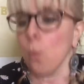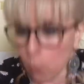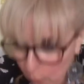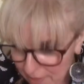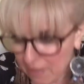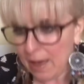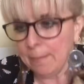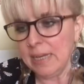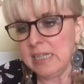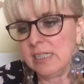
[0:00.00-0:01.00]
Whether that
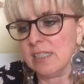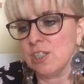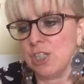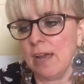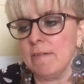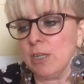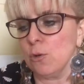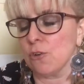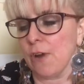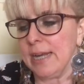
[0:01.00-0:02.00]
means sharing your
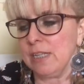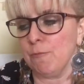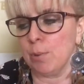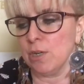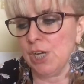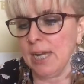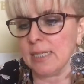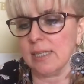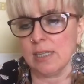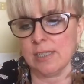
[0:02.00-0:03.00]
creative
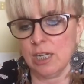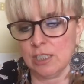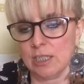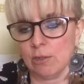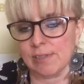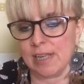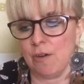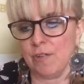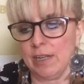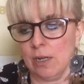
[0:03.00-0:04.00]
projects, asserting
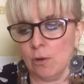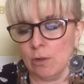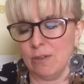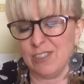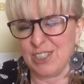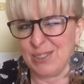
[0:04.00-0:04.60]
yourself in a long overdue